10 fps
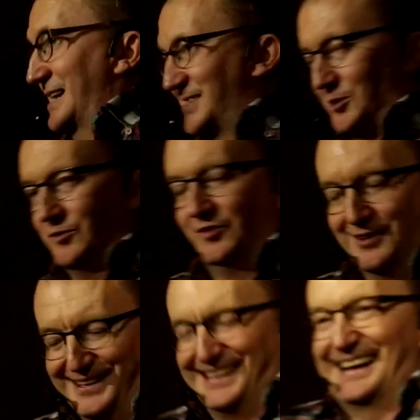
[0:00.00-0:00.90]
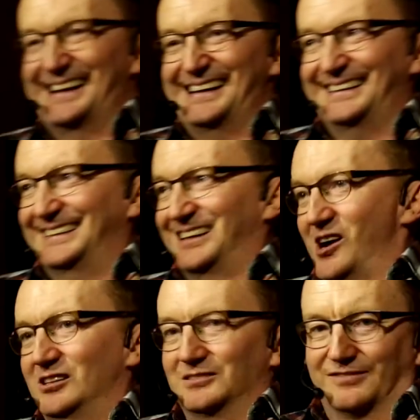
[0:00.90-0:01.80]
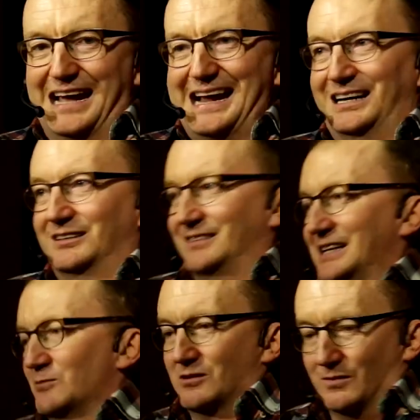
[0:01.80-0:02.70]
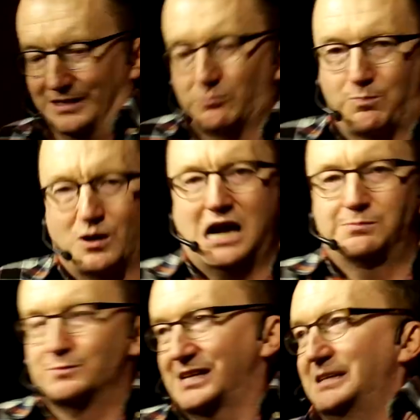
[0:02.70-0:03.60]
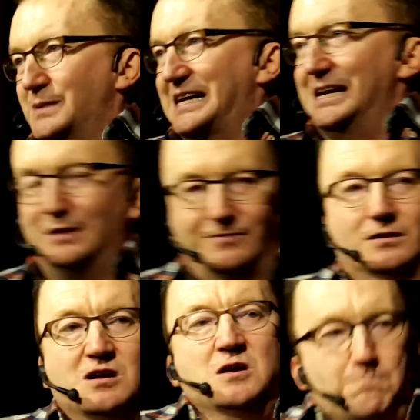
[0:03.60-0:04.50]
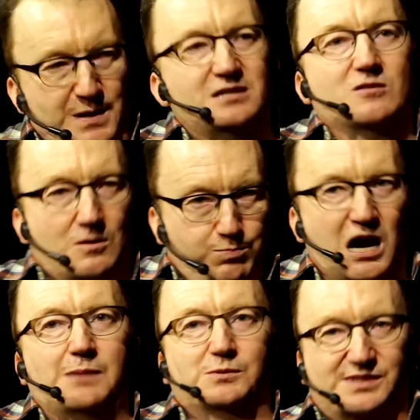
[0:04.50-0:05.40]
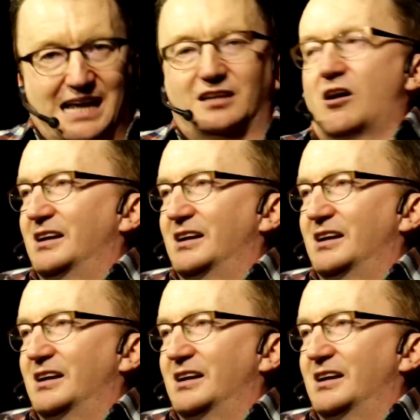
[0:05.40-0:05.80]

tattoos, all of that, they were problems, and they became even bigger problems that